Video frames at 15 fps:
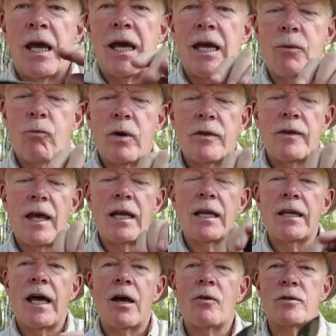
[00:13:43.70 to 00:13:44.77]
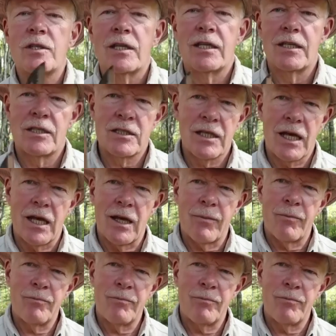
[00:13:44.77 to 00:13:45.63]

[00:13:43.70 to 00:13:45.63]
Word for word: And what that allows is a